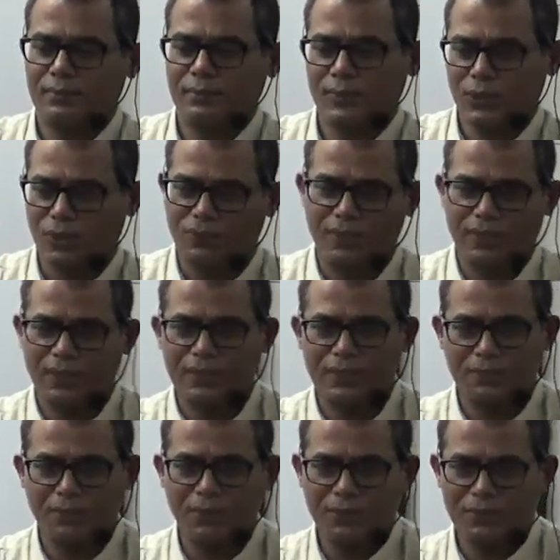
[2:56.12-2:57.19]
So everything is
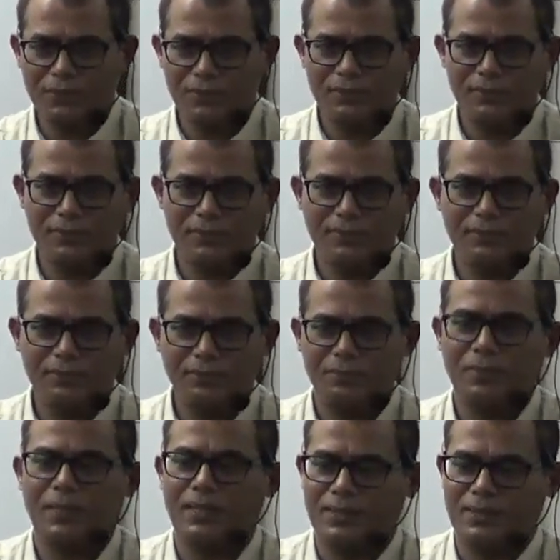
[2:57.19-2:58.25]
about
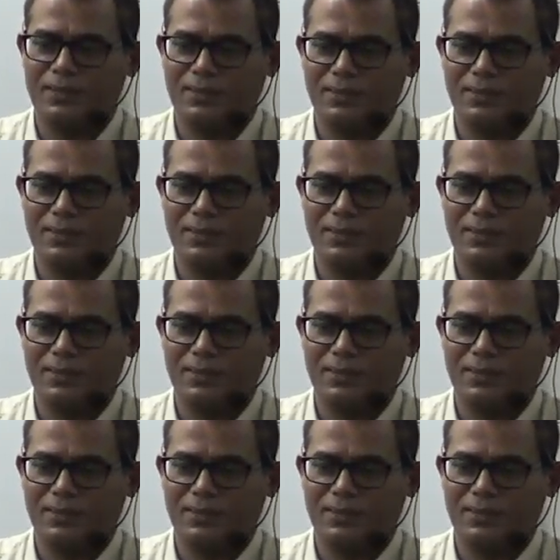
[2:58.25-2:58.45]
past,